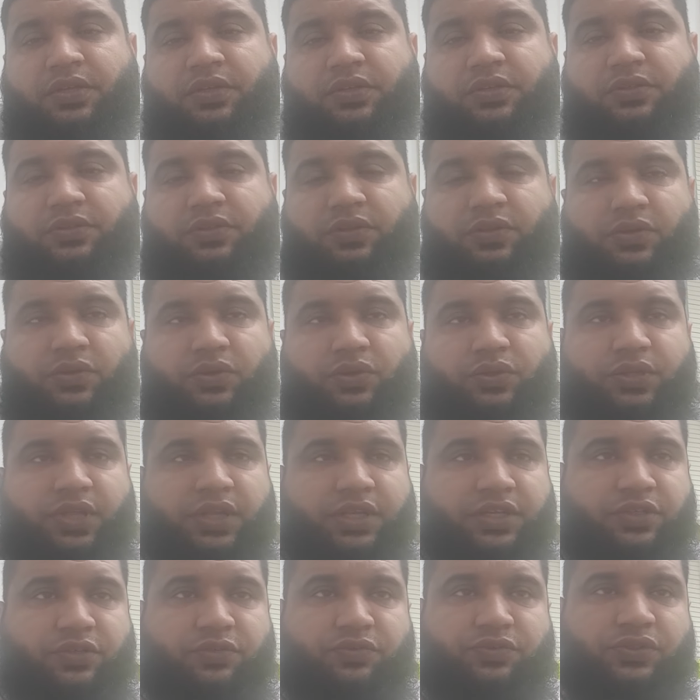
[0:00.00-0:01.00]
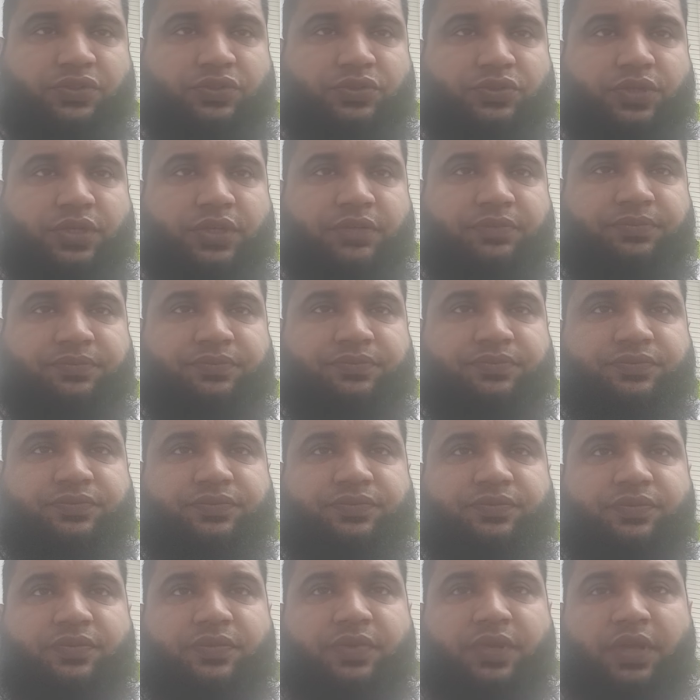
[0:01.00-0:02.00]
So thank you for today,
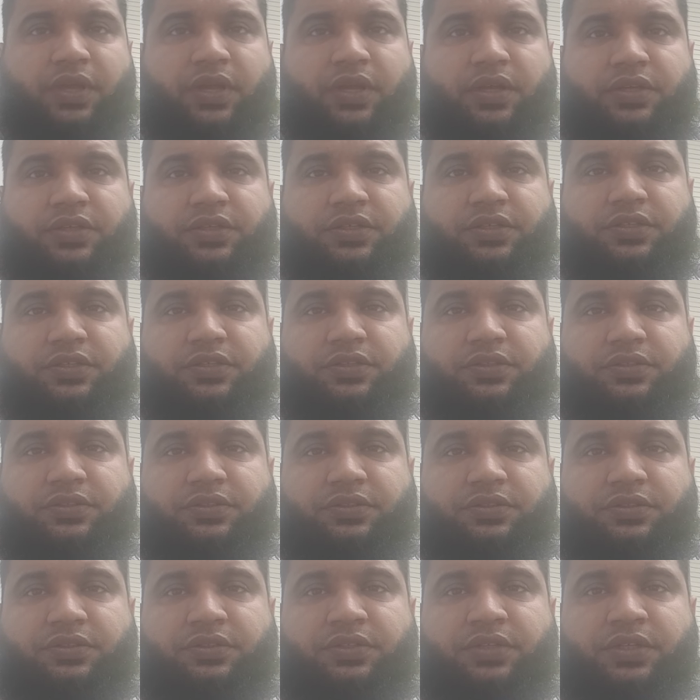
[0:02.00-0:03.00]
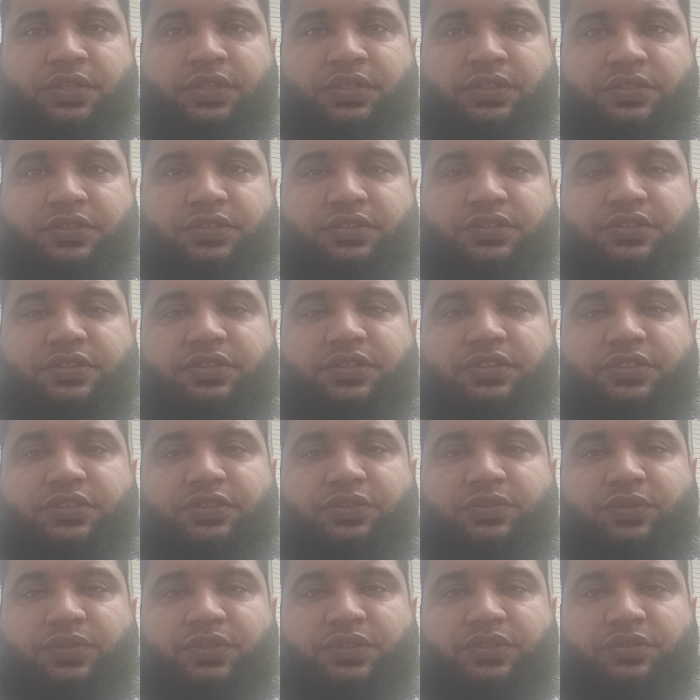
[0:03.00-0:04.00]
and The
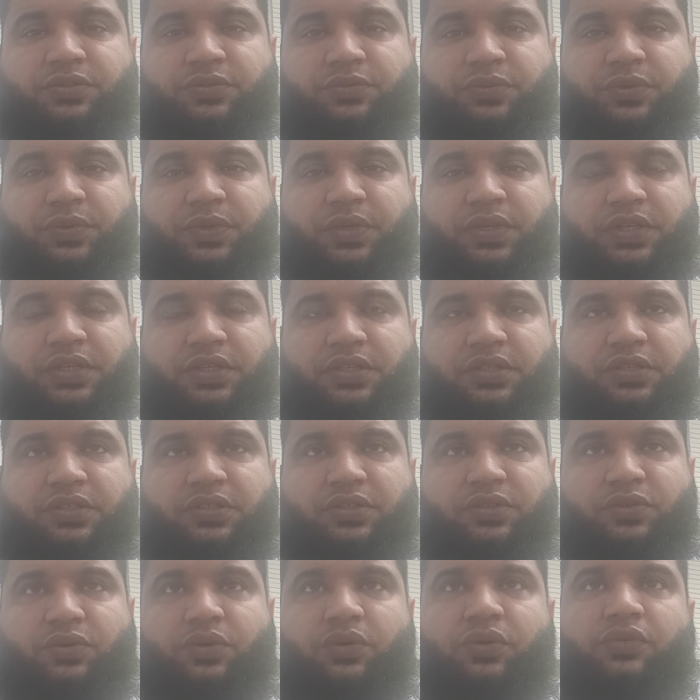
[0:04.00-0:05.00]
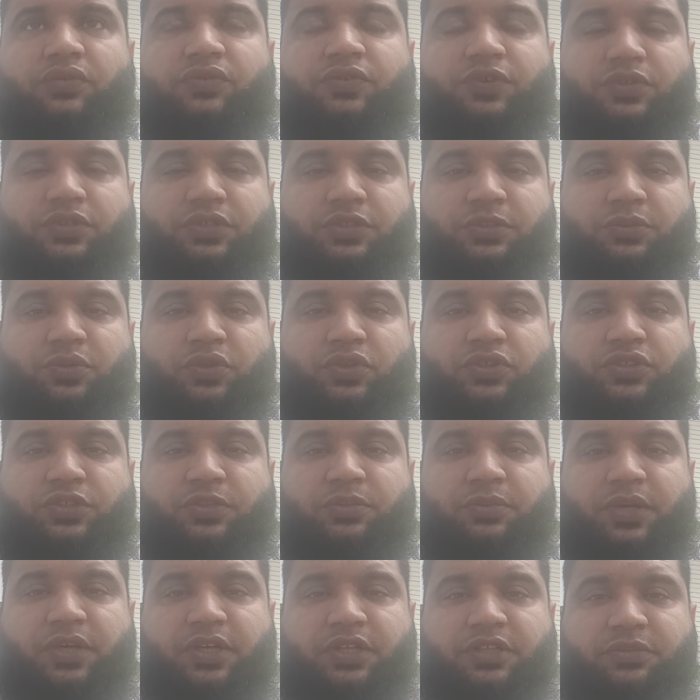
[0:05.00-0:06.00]
third one we will go for the motor
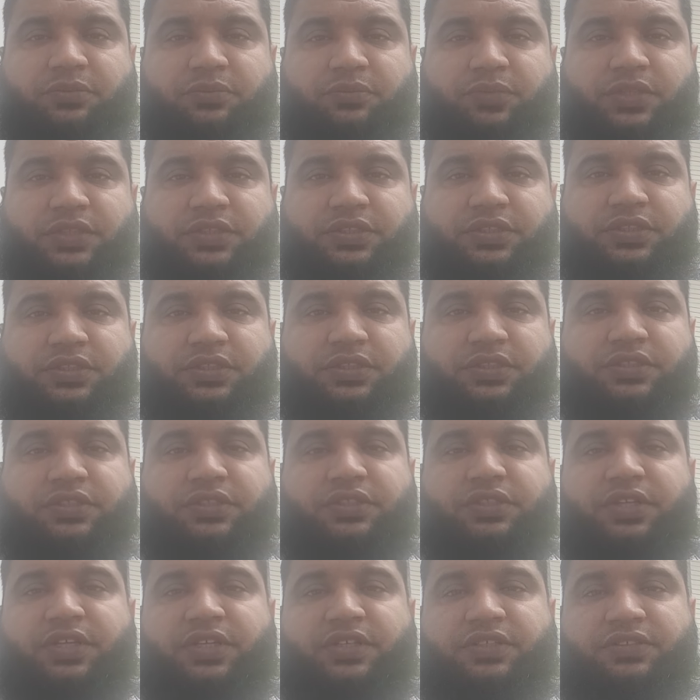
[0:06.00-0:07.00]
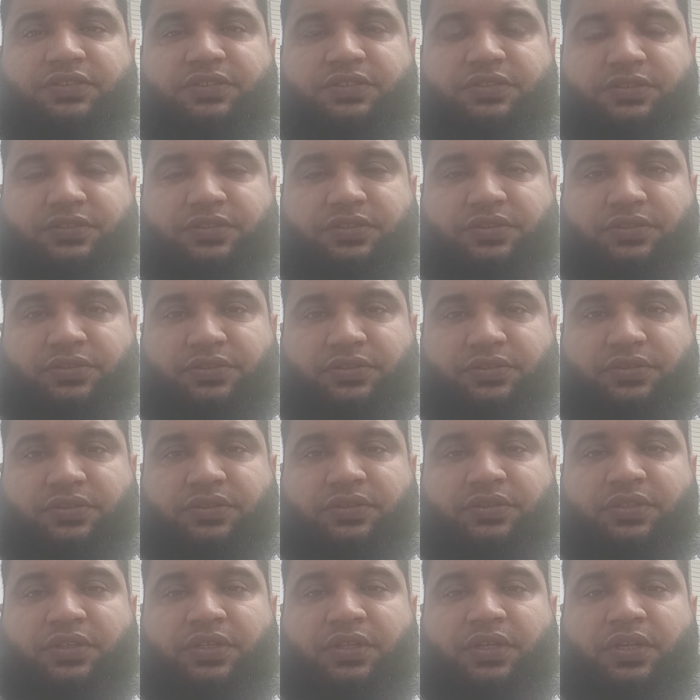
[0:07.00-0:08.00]
bar method. In the next
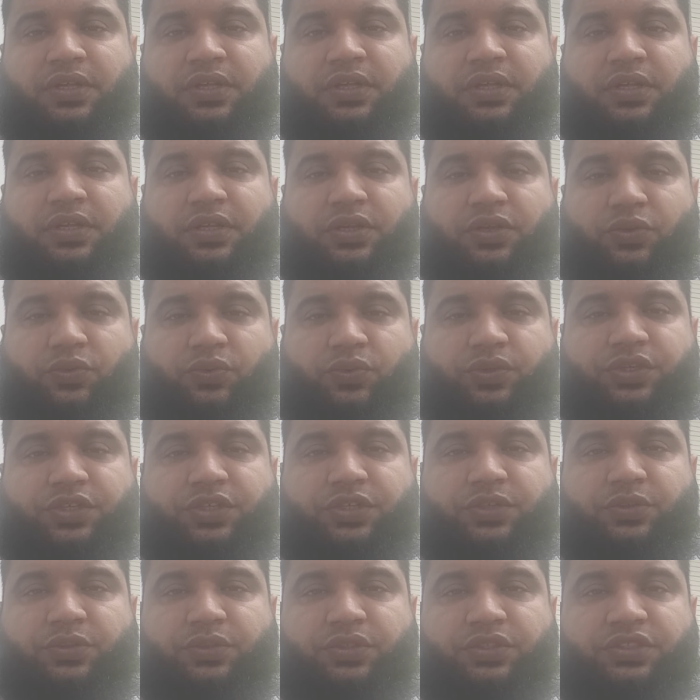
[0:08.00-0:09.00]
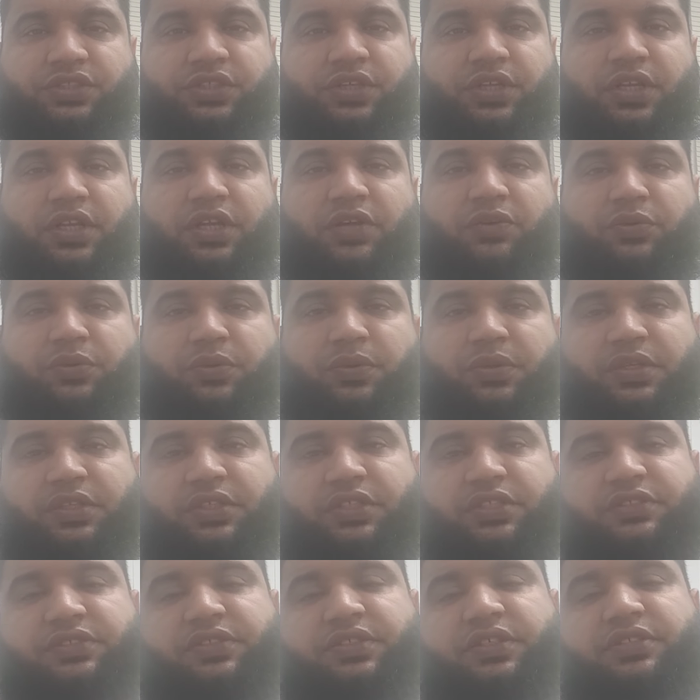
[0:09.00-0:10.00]
video inshallah we will
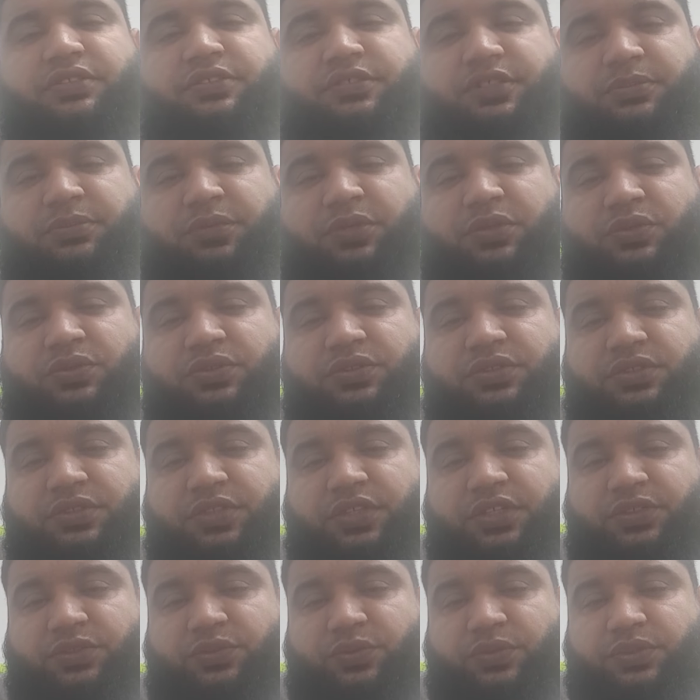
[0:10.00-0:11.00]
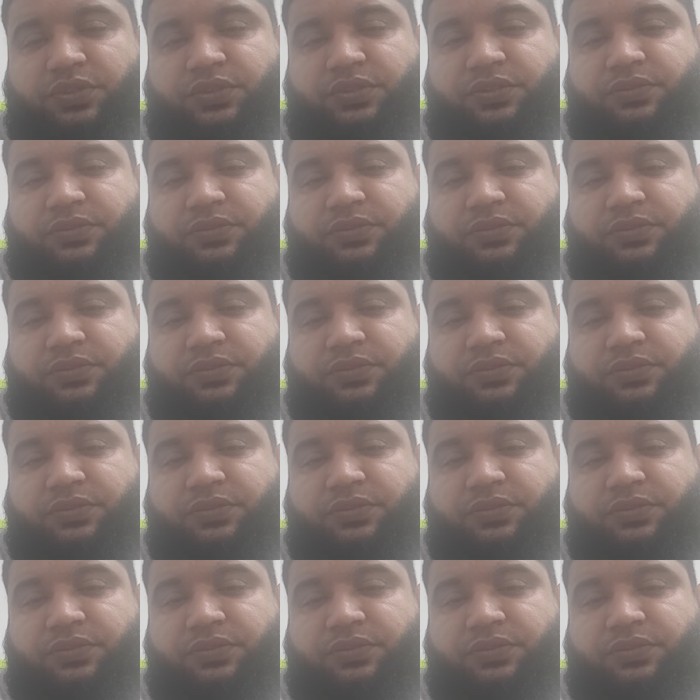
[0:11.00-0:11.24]
discuss about that one.